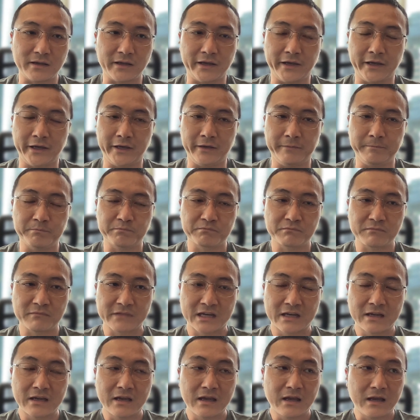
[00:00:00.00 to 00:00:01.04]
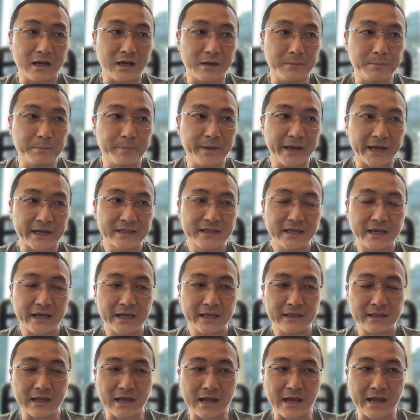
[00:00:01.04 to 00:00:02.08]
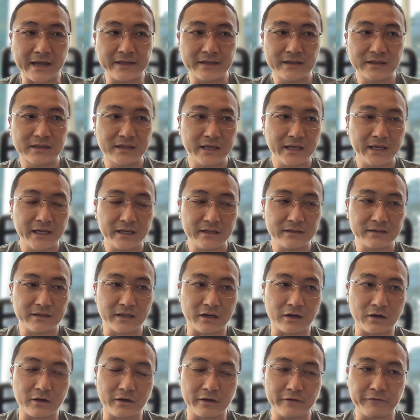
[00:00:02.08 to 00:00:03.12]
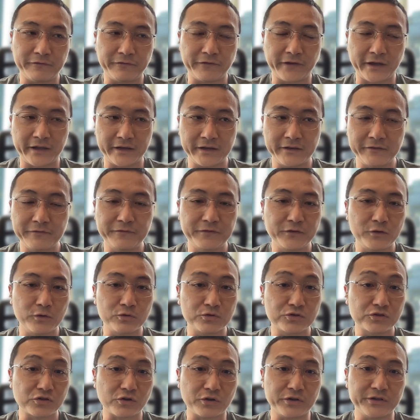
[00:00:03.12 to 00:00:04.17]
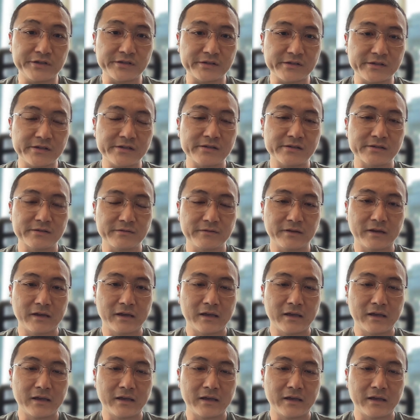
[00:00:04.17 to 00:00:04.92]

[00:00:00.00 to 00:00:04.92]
And back then, I think there are very few choices